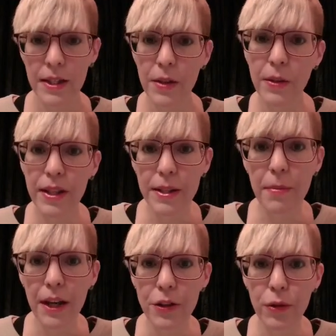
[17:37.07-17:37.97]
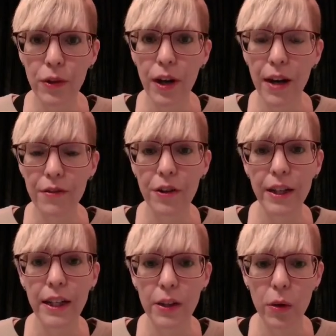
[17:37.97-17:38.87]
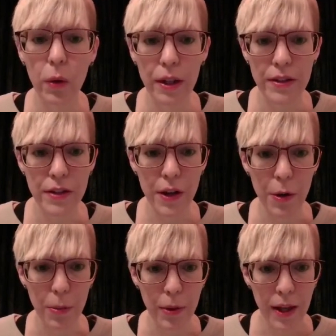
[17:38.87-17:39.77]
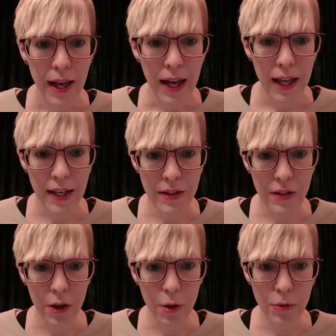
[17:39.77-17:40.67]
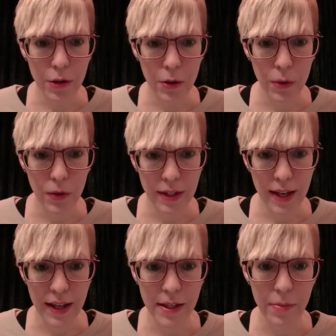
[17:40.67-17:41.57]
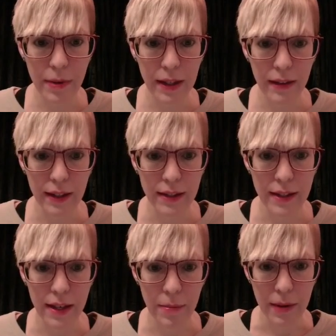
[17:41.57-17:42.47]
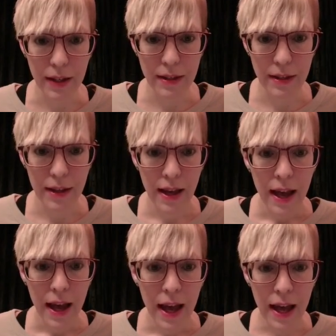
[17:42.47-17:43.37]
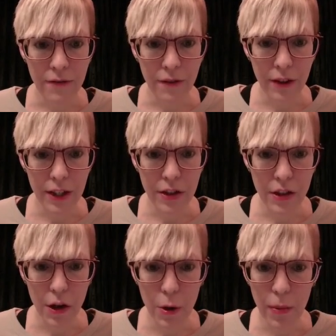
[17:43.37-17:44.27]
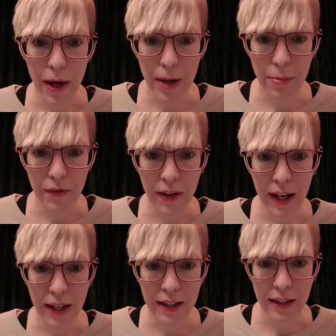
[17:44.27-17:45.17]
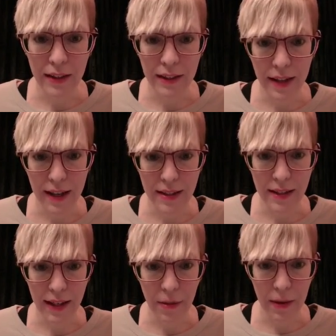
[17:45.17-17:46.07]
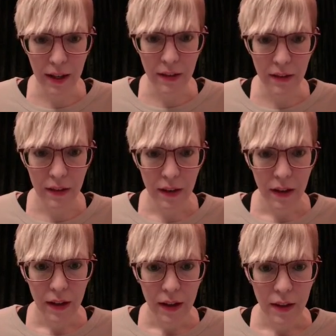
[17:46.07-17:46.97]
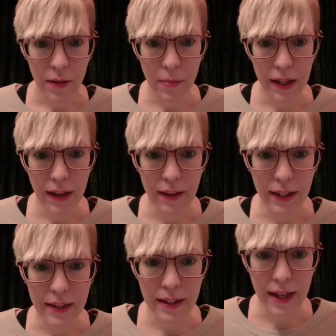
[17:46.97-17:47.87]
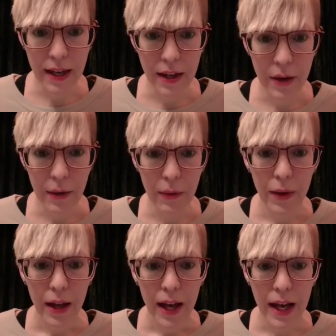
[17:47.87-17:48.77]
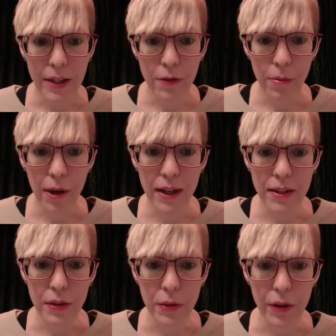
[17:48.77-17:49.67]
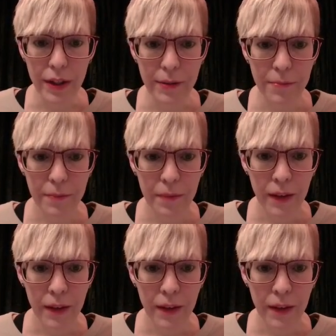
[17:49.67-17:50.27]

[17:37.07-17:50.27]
So in this module, I've created a Koin scope, and it's scoped to the test BLE database. And for each scope, I provide the test database, the BLE DAO, and the repository.